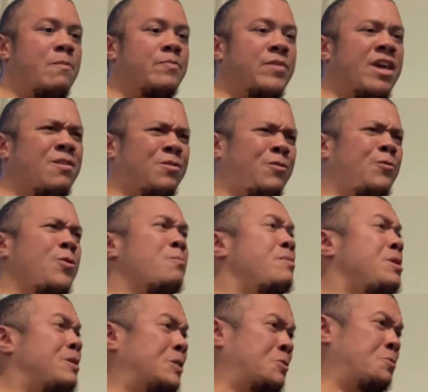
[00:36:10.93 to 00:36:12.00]
It's for
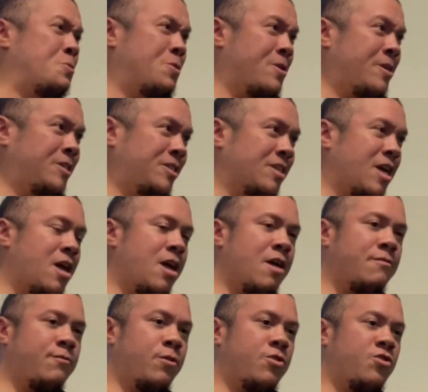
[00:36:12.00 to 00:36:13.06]
middle schoolers,
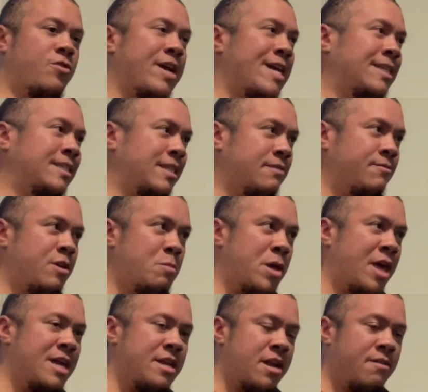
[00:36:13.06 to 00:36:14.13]
for trans and female
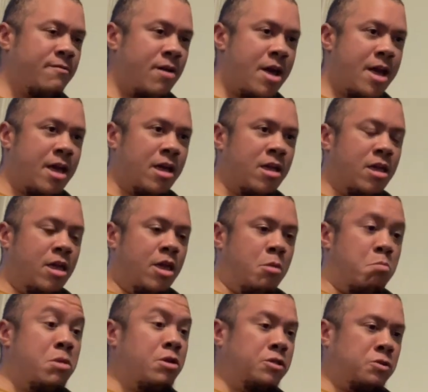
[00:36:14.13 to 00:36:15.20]
identifying
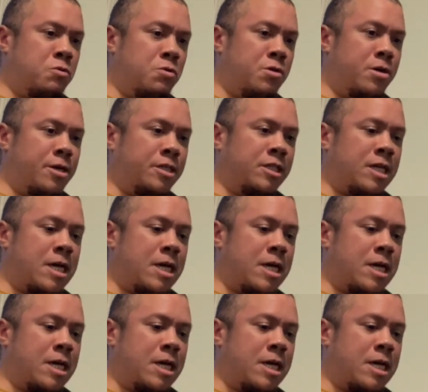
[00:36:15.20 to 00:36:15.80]
middle schoolers,